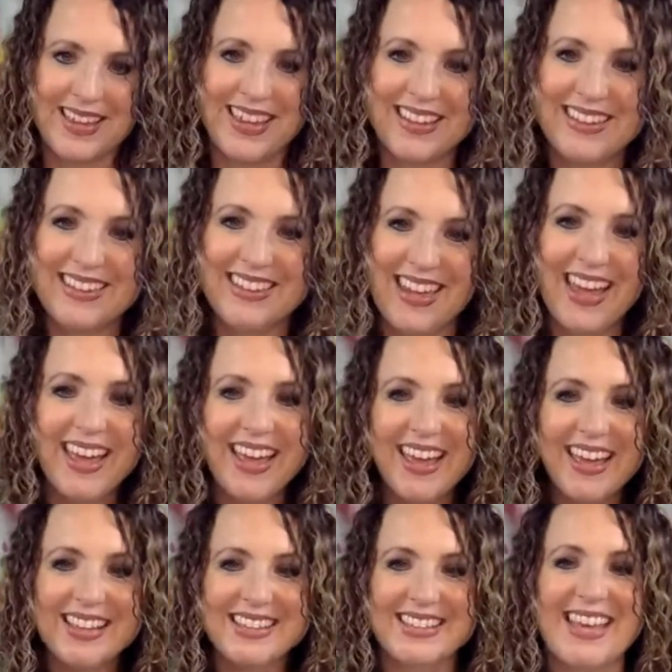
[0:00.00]

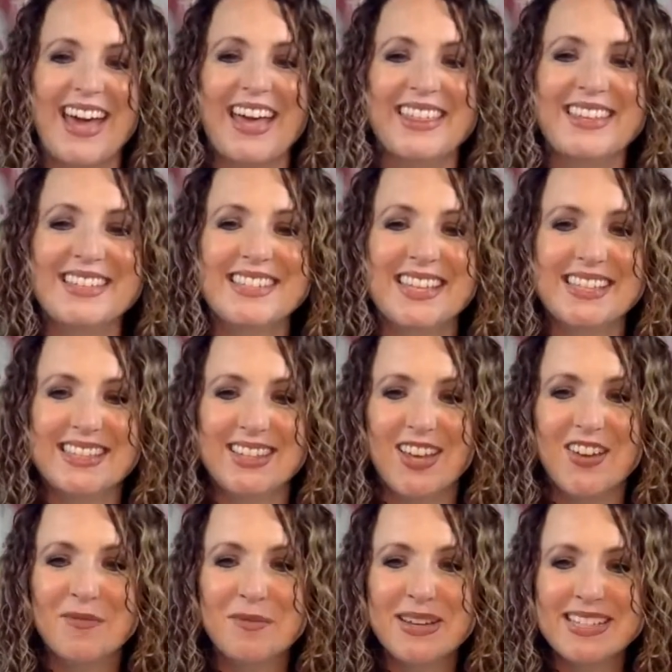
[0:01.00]
Yes, Kathy says,
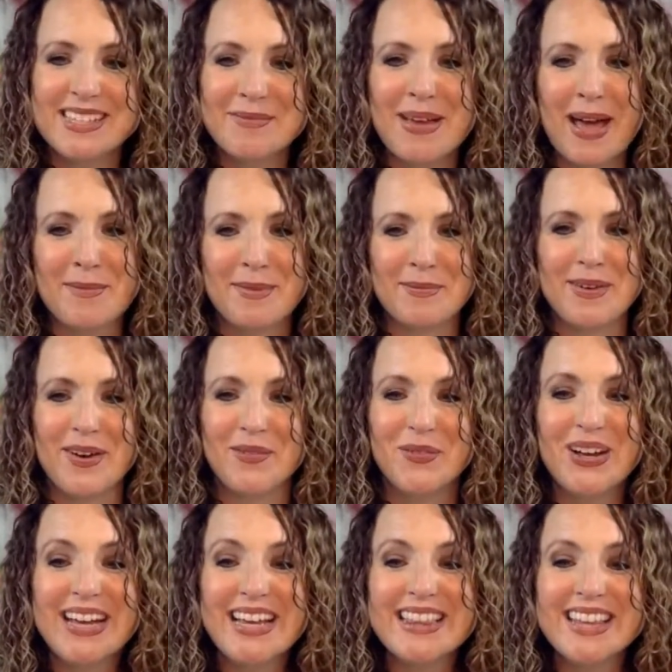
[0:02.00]
love me some Happy Mail.
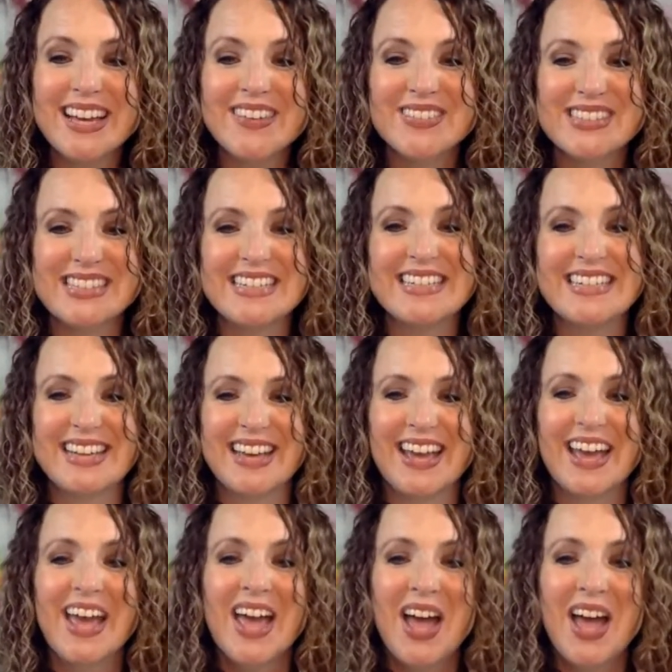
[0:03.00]
We love sending it.